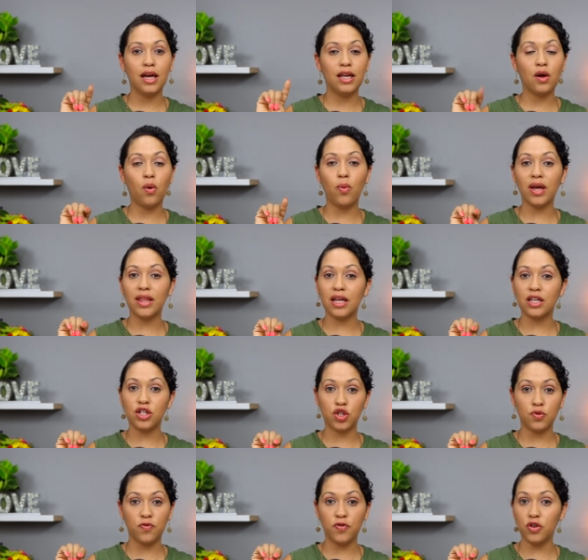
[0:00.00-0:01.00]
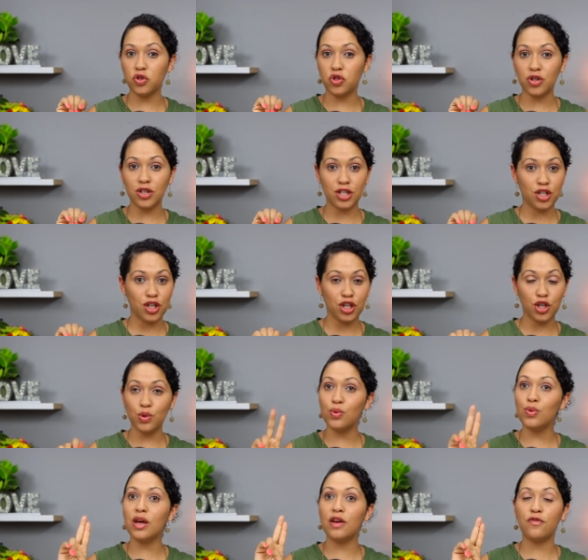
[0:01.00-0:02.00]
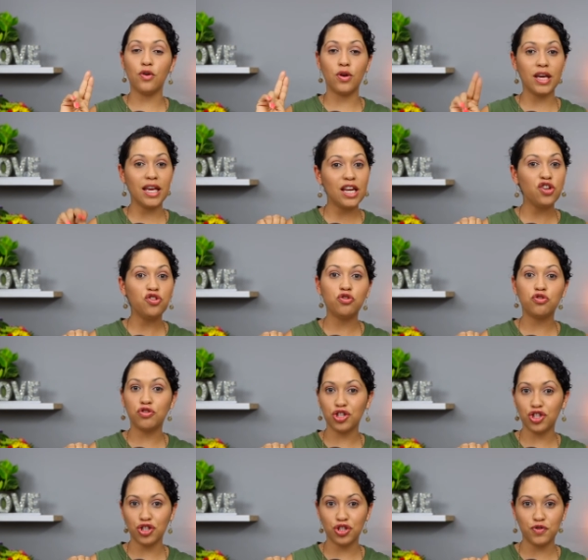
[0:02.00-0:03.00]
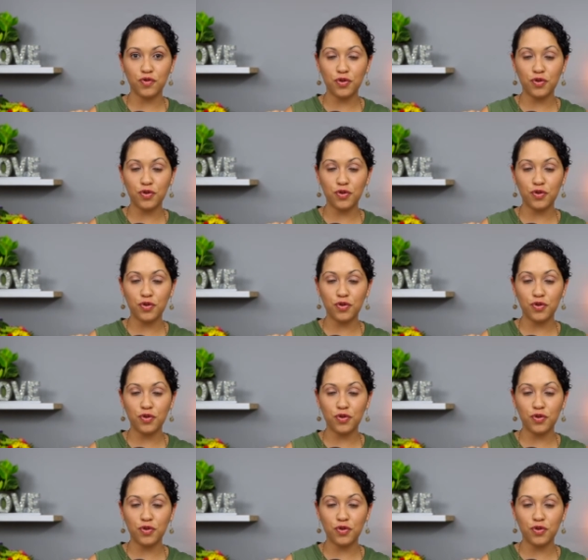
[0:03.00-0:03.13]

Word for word: in a way that feels good to you, if you're eating nutritious